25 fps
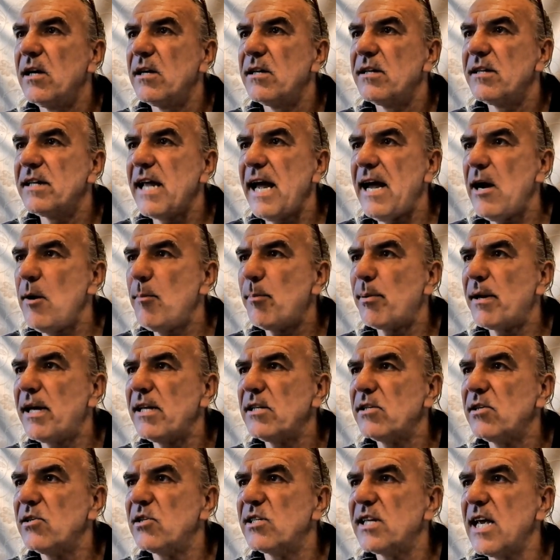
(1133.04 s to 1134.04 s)
now
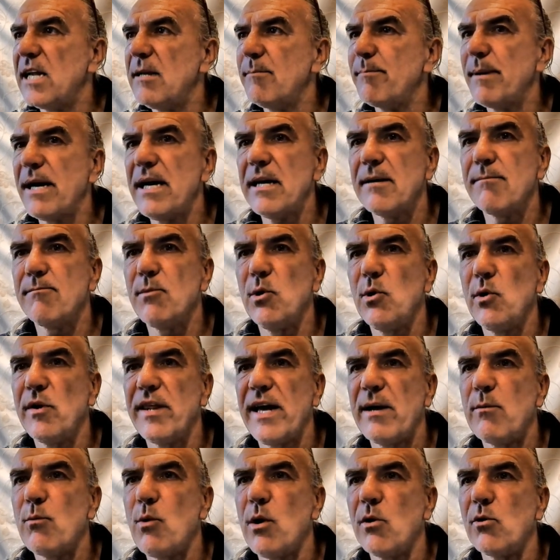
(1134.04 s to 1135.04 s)
plan to send back more
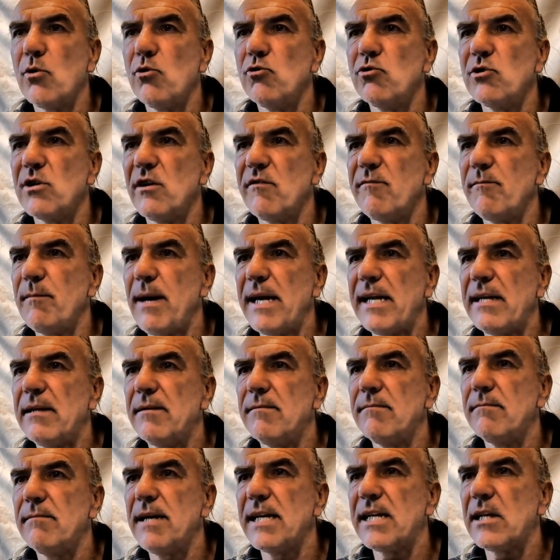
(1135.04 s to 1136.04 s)
than 100 of
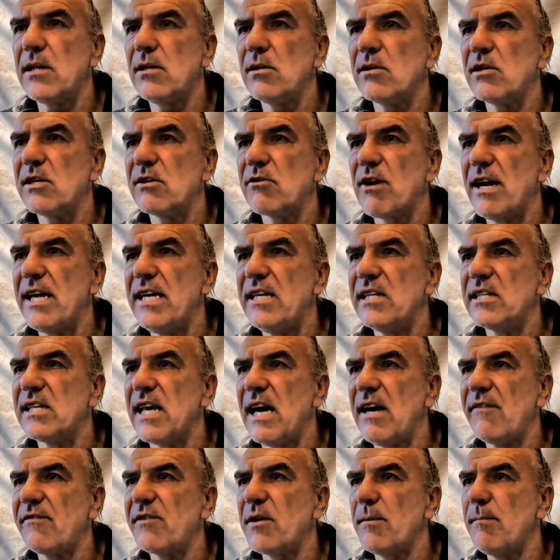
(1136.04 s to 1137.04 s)
metal crates
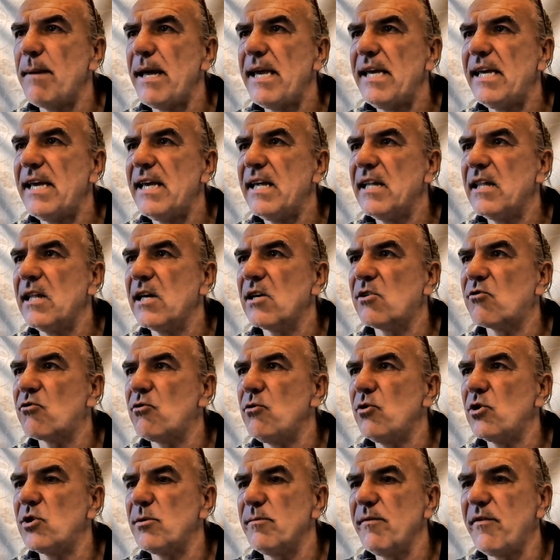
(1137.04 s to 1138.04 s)
after making the
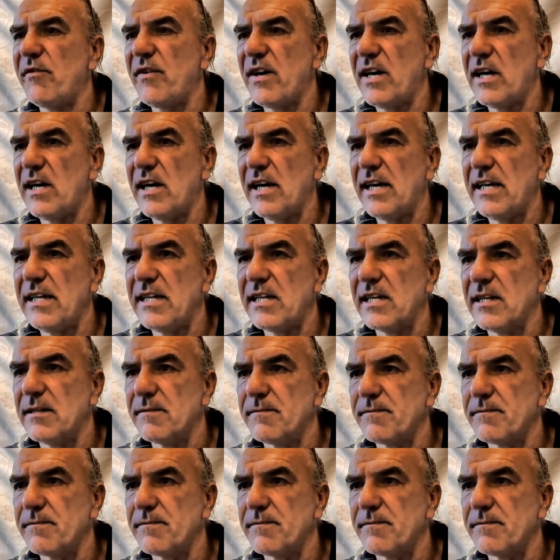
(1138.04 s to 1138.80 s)
gruesome find.